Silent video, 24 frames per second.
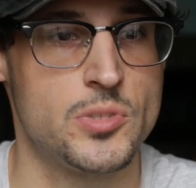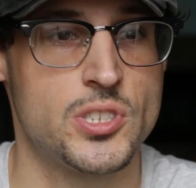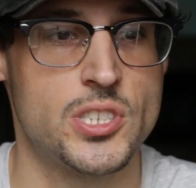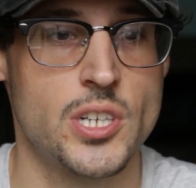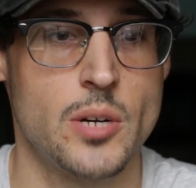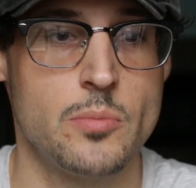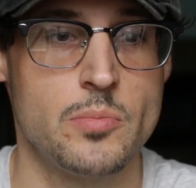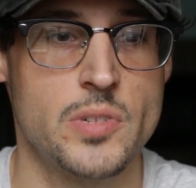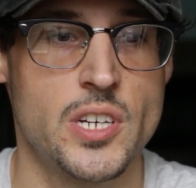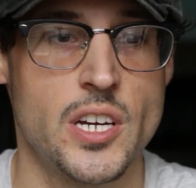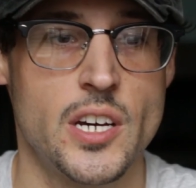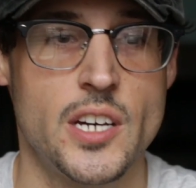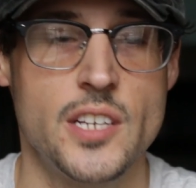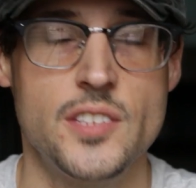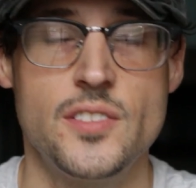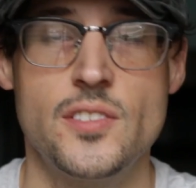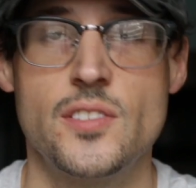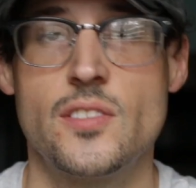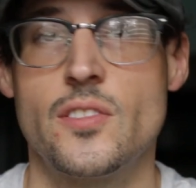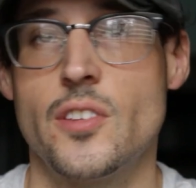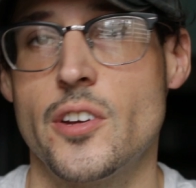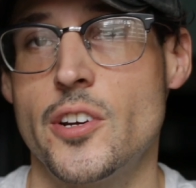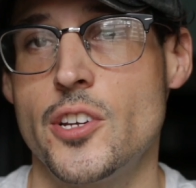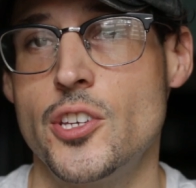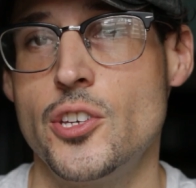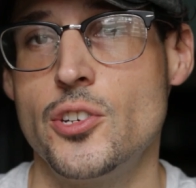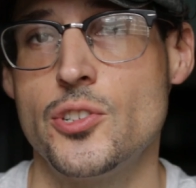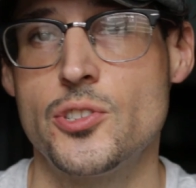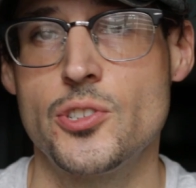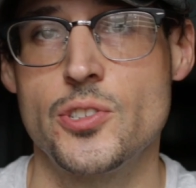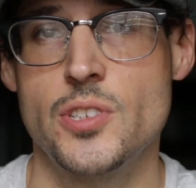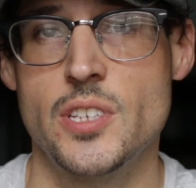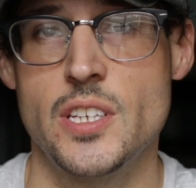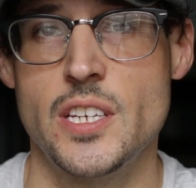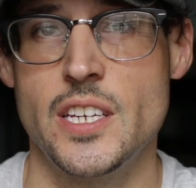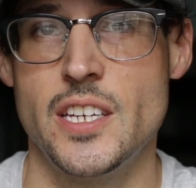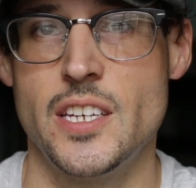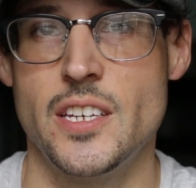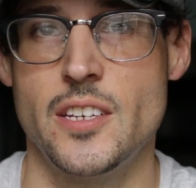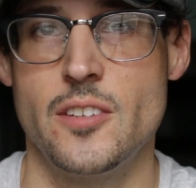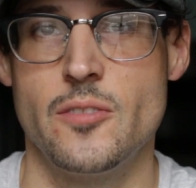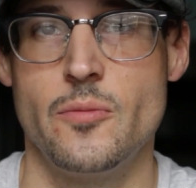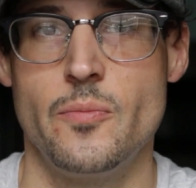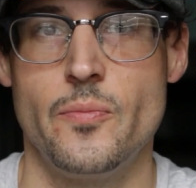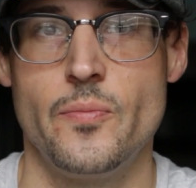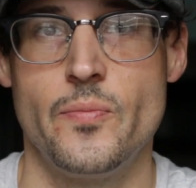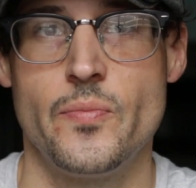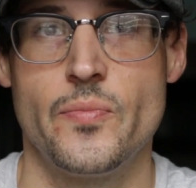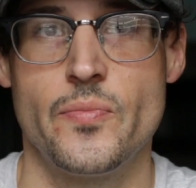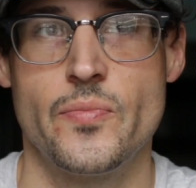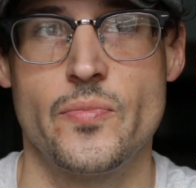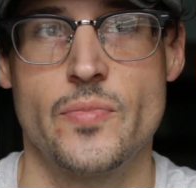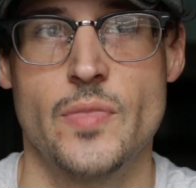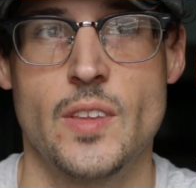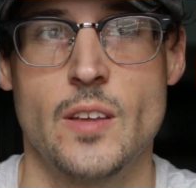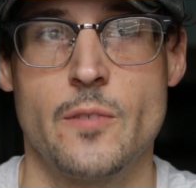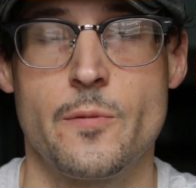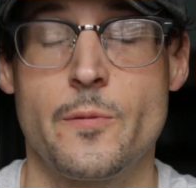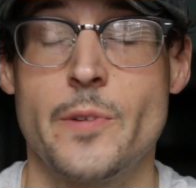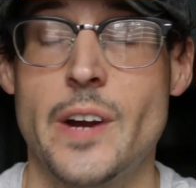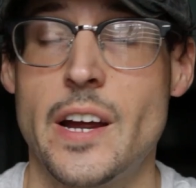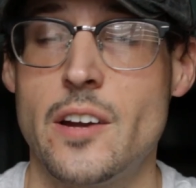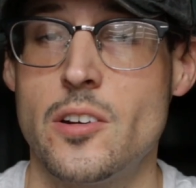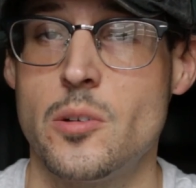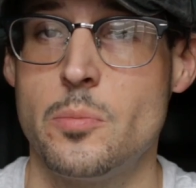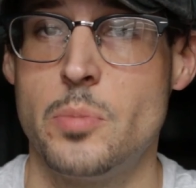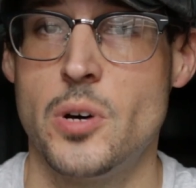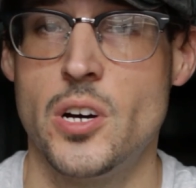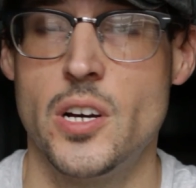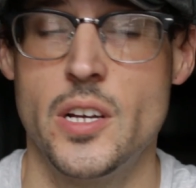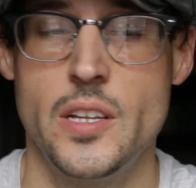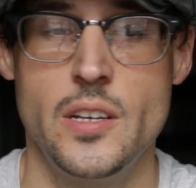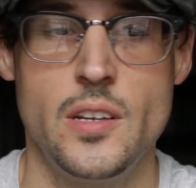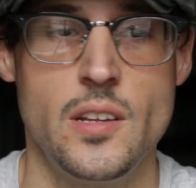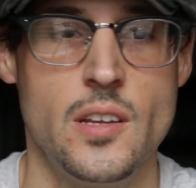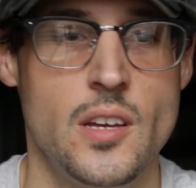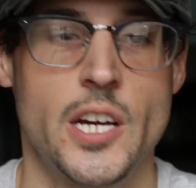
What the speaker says: Jump cuts, they're usually frowned upon.